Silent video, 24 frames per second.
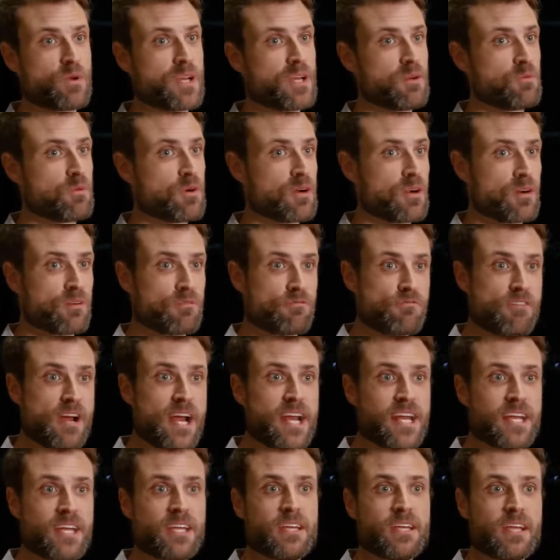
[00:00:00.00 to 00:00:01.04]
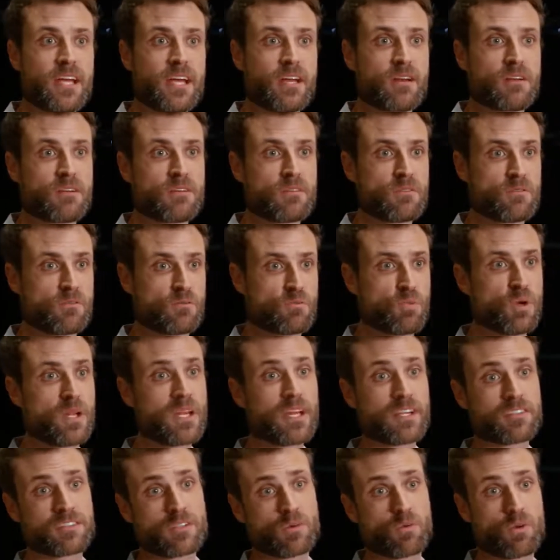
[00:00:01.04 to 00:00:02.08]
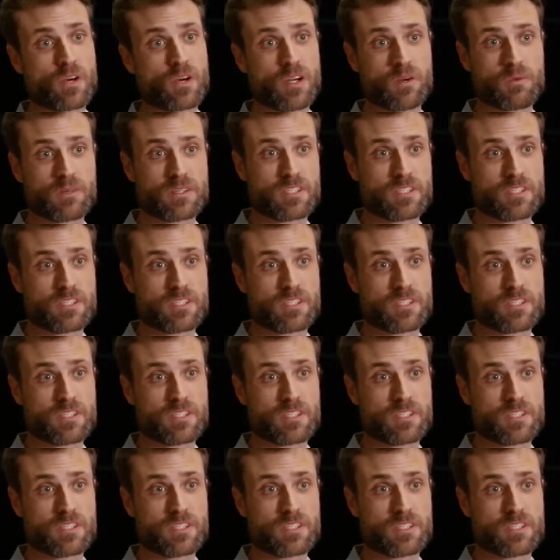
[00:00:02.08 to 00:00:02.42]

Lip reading: we were ready and willing to work